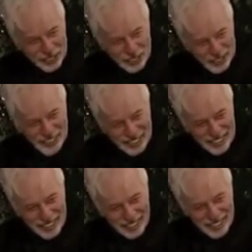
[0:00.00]
You find the
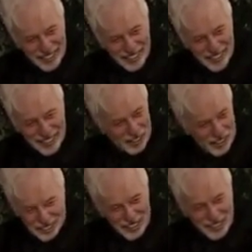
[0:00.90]
treasure. You
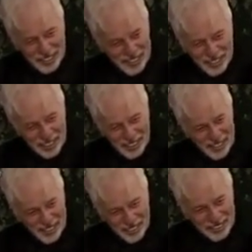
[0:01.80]

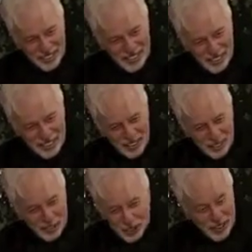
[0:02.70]
are
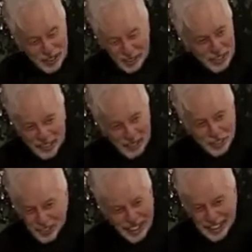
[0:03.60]
not monogam, but
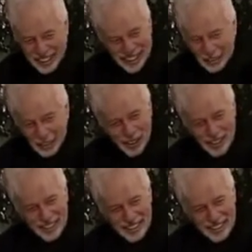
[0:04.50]
you don't need any more.